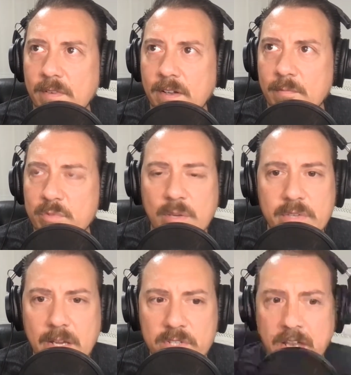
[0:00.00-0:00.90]

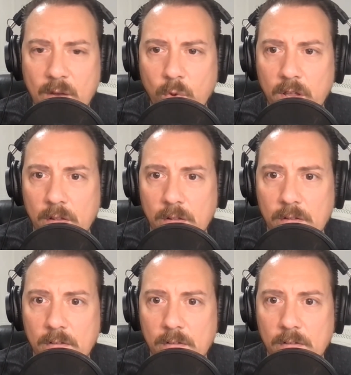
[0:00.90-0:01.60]
Sometimes not well.